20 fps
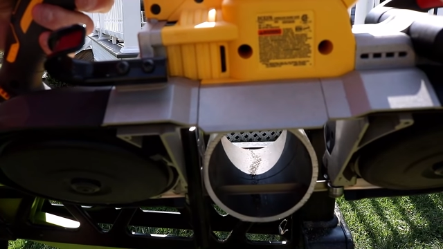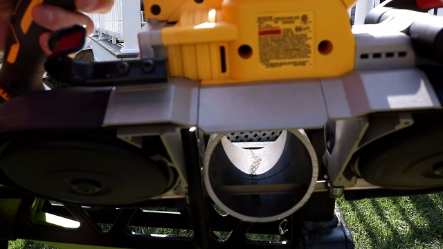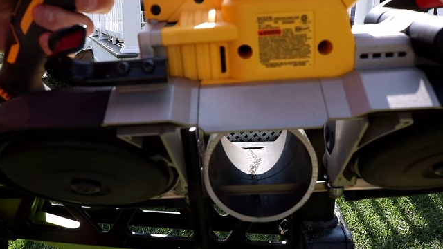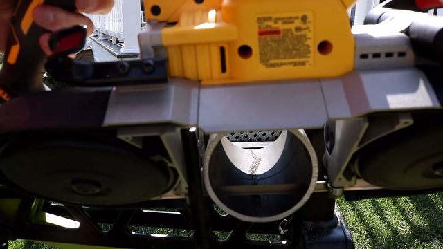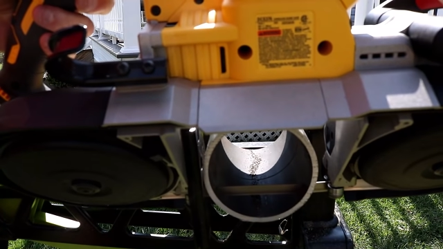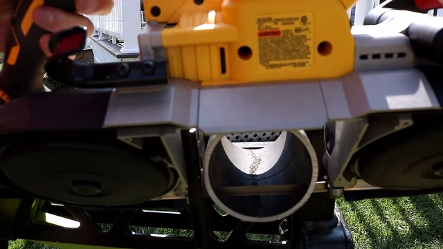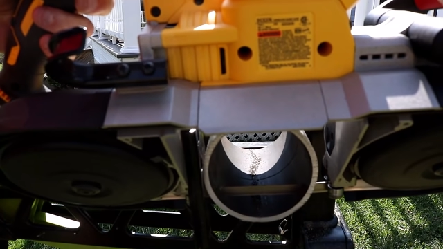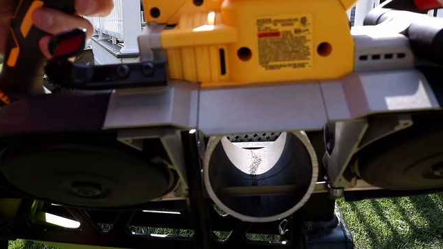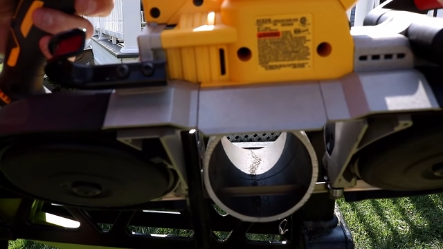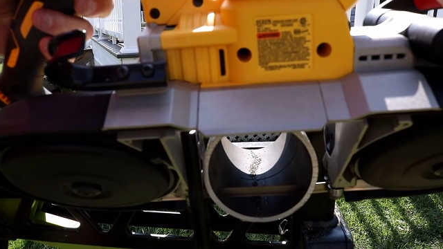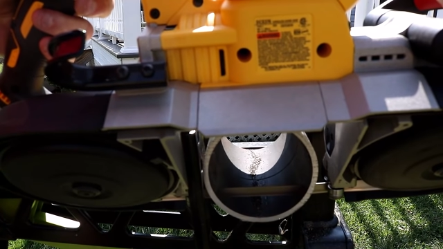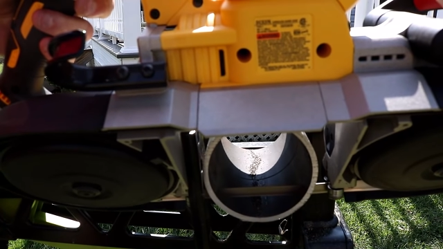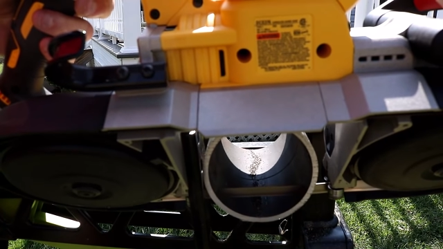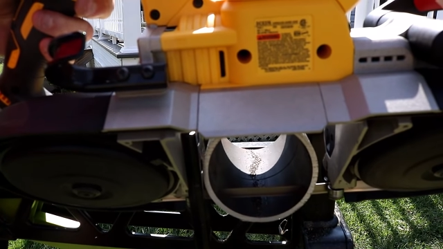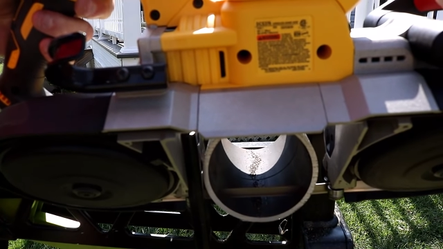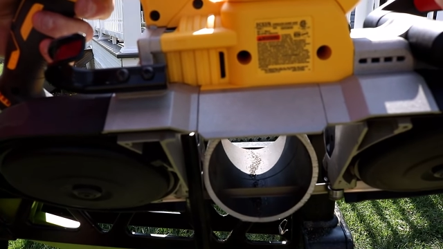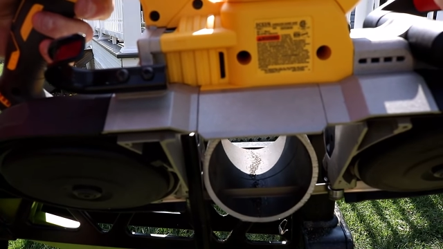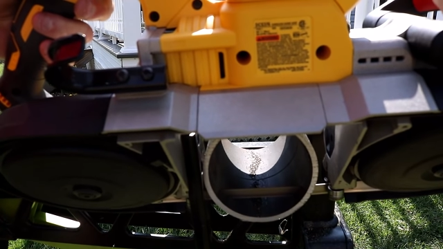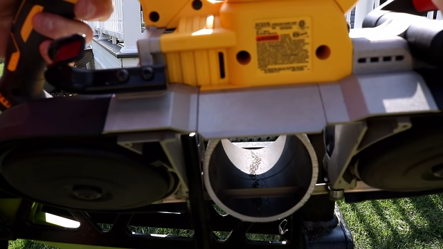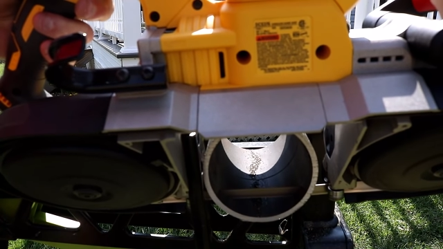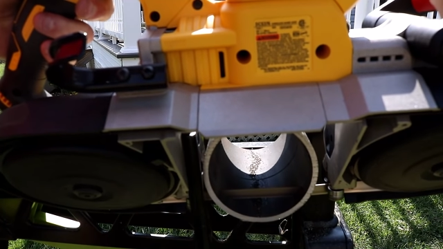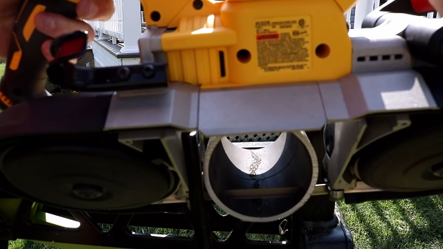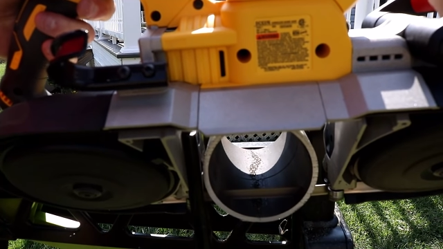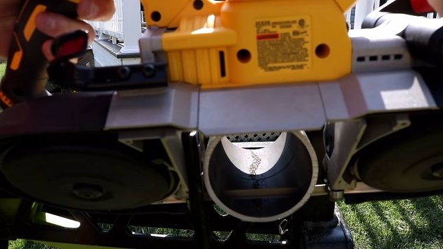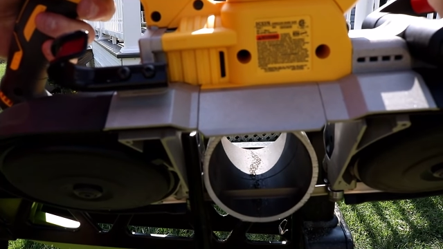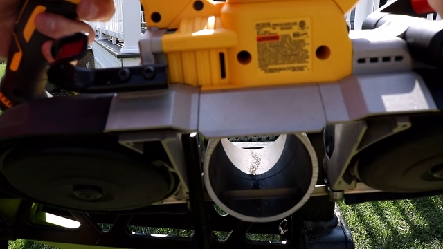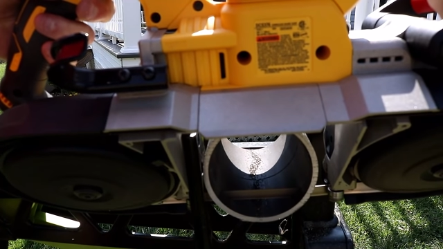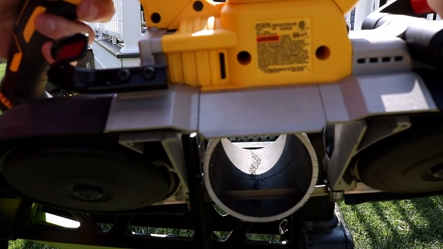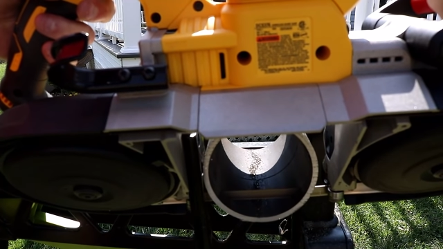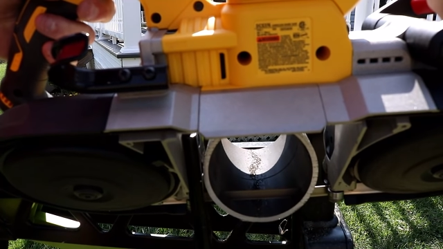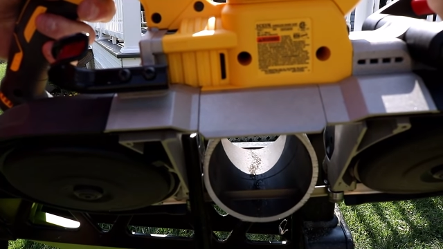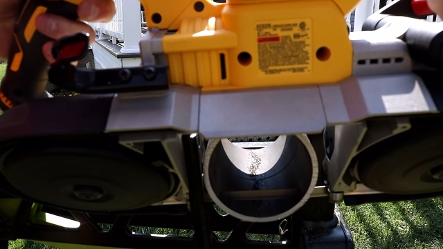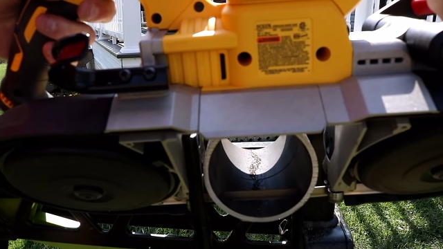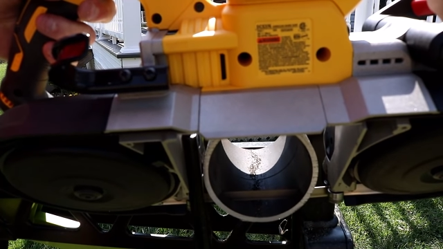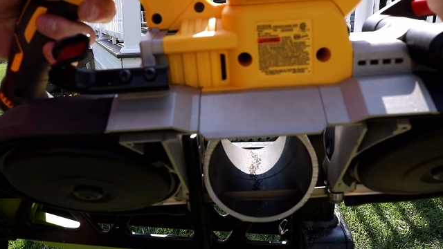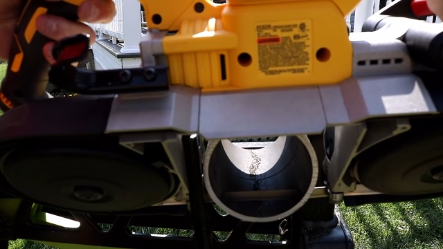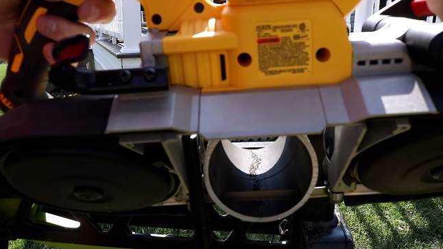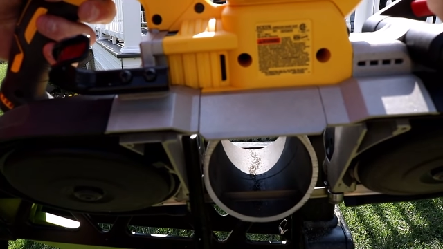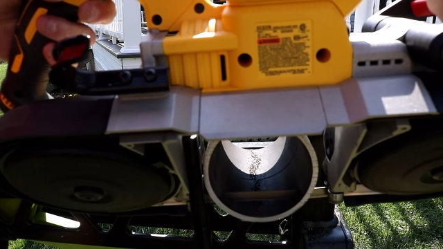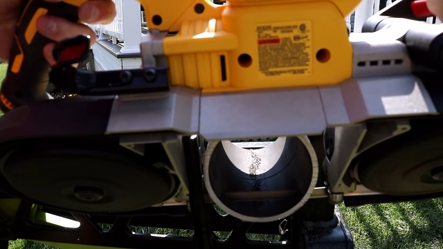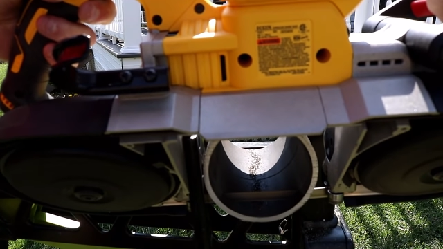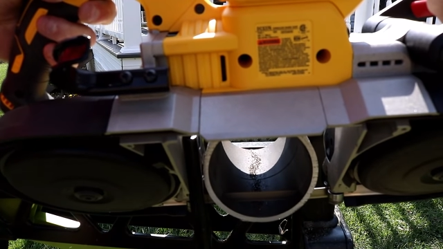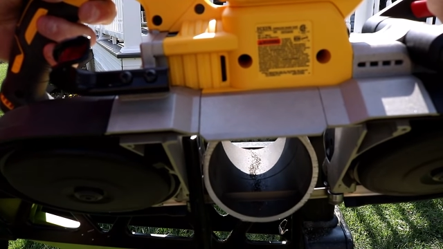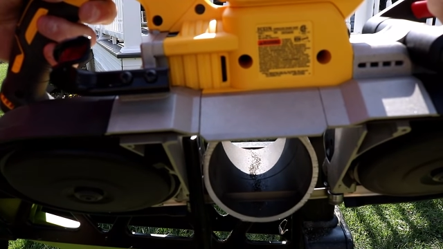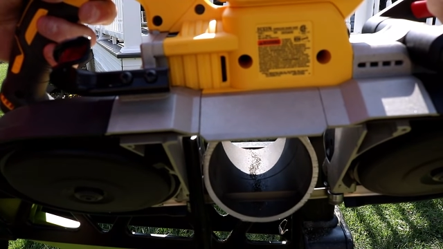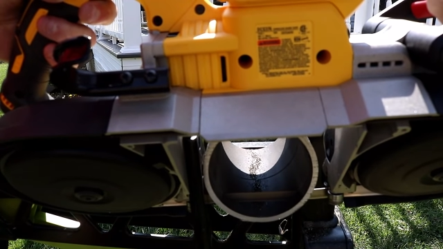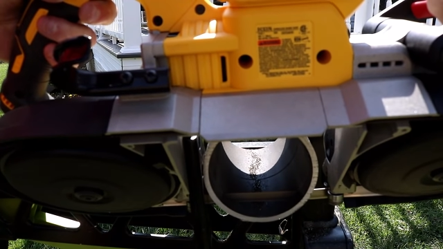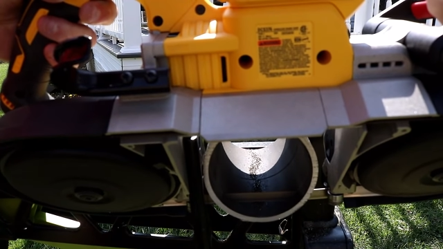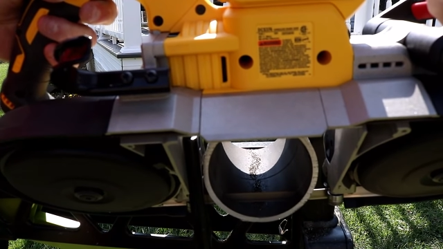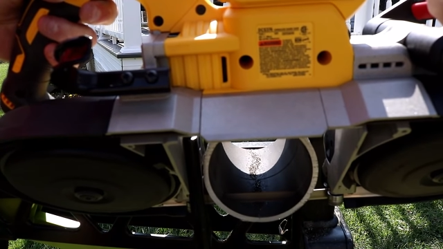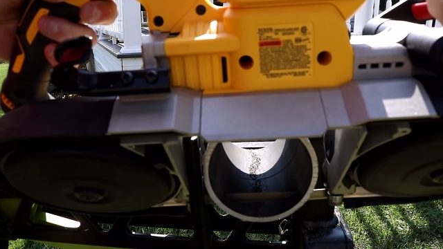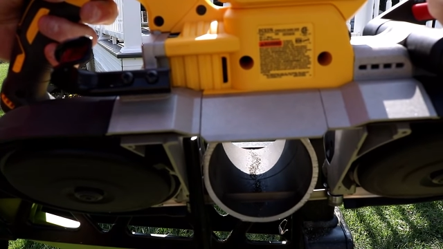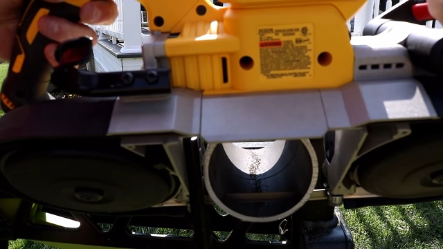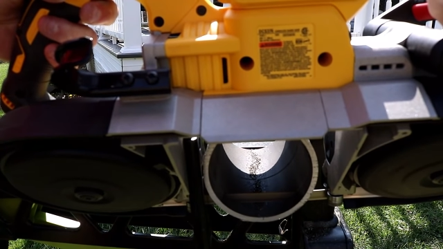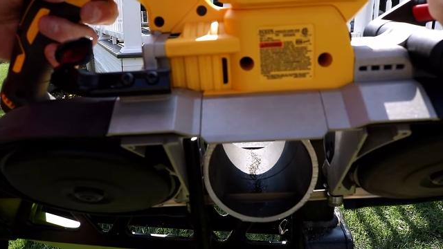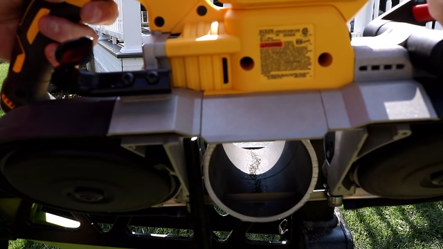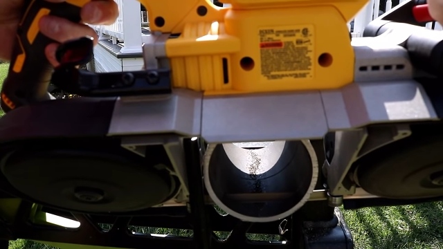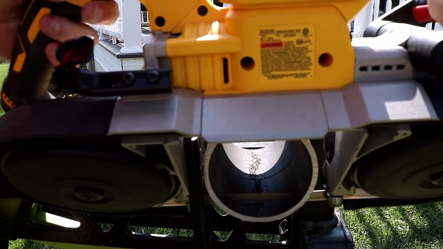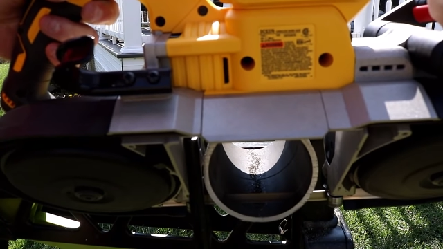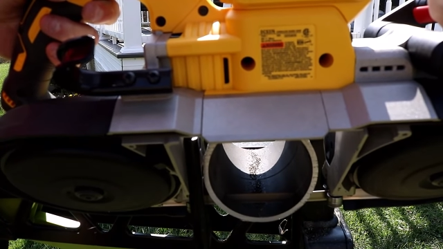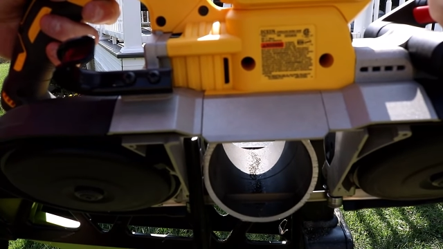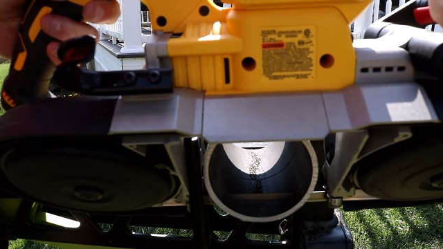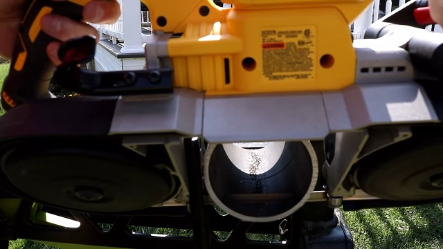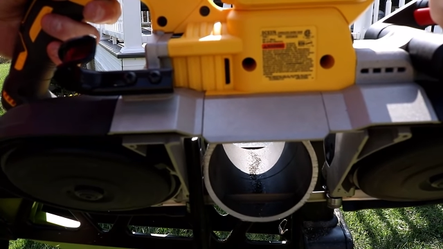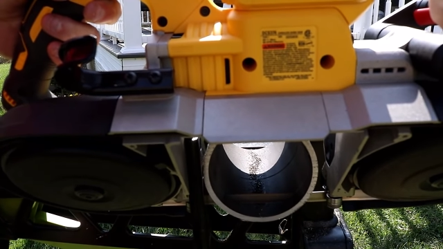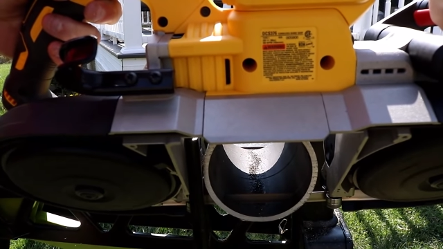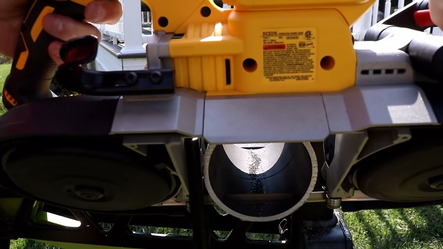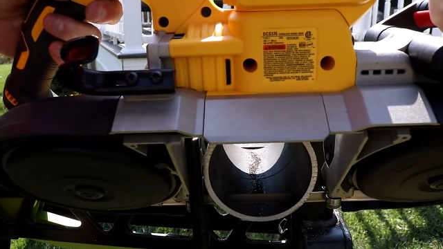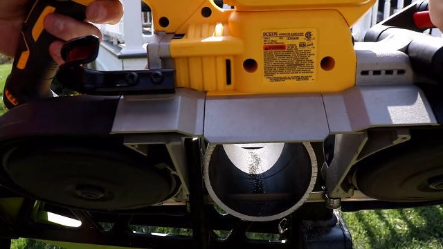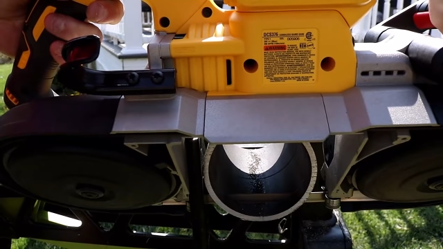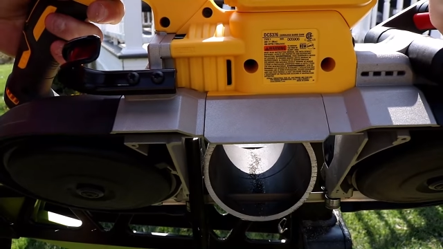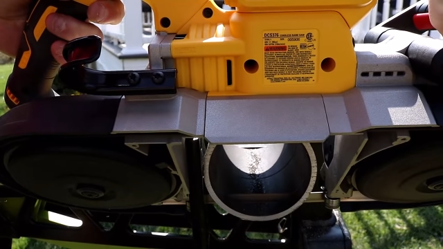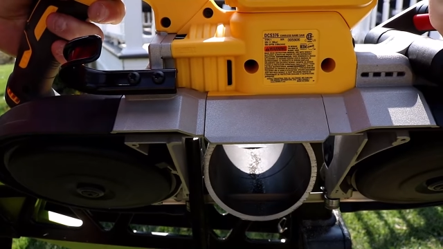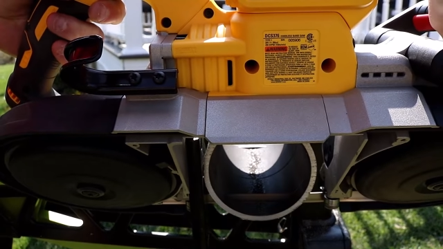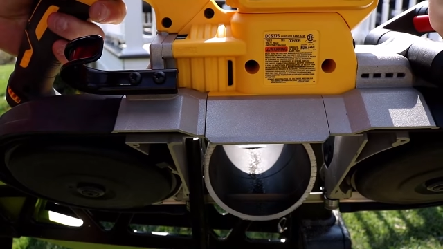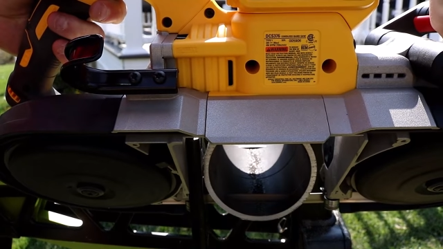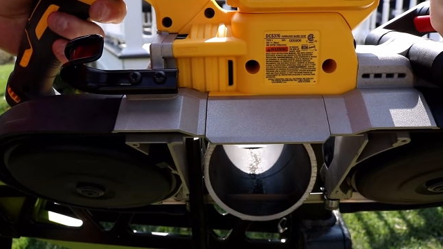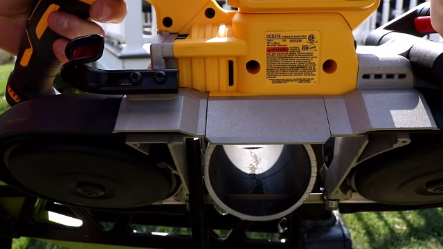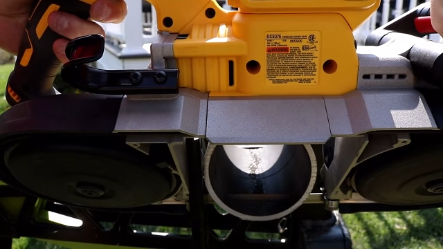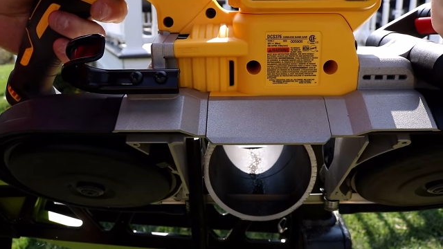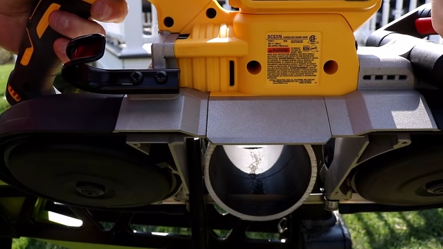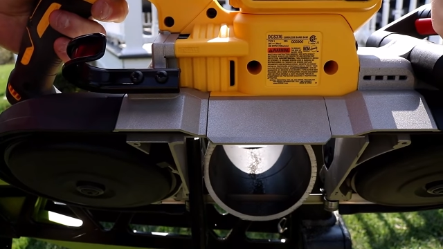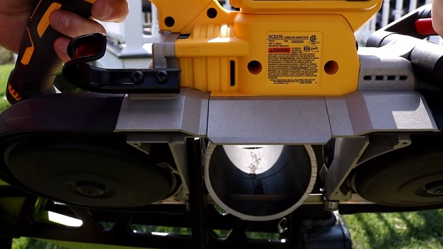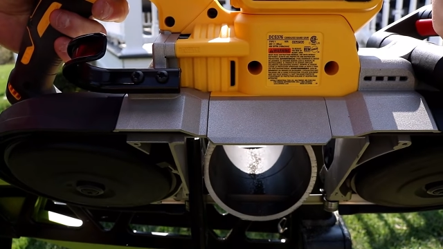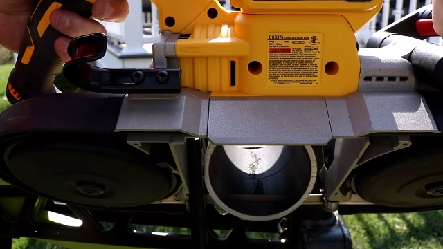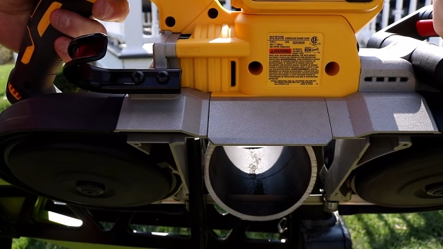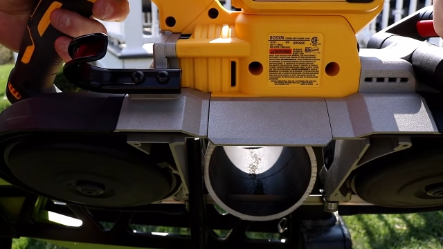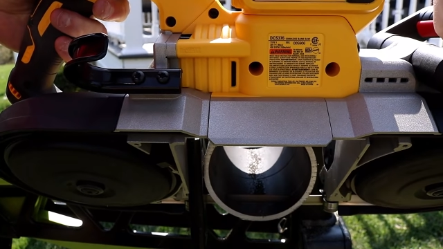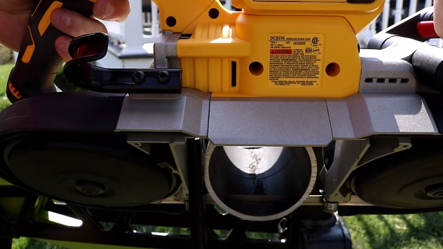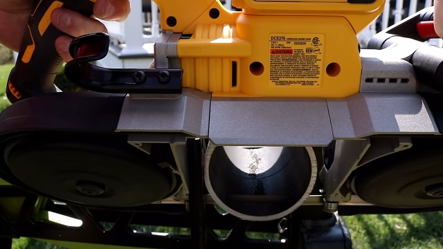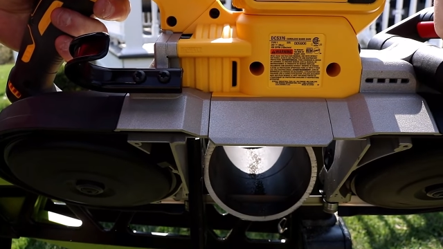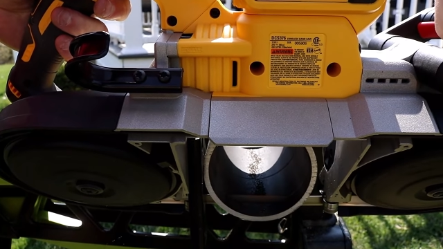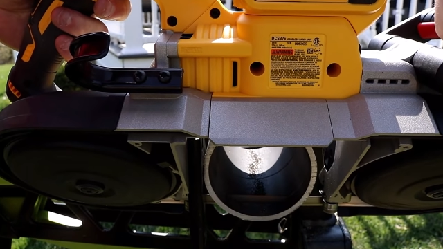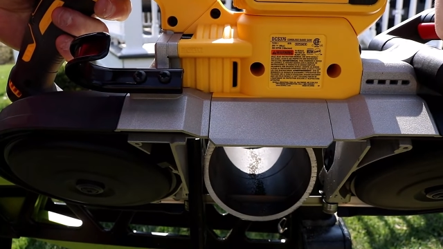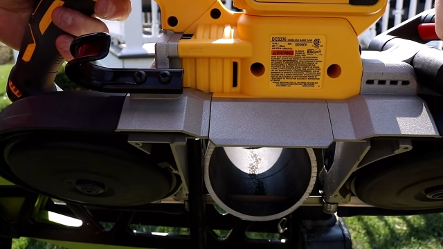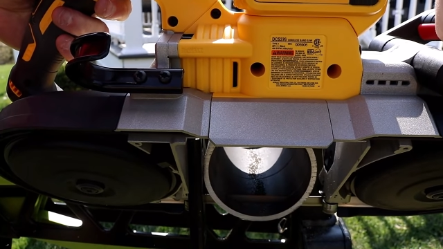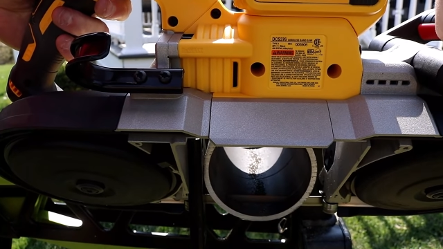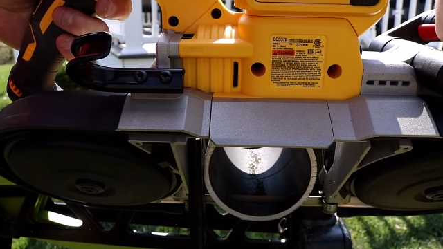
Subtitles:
No face is visible, so there are no lips to read.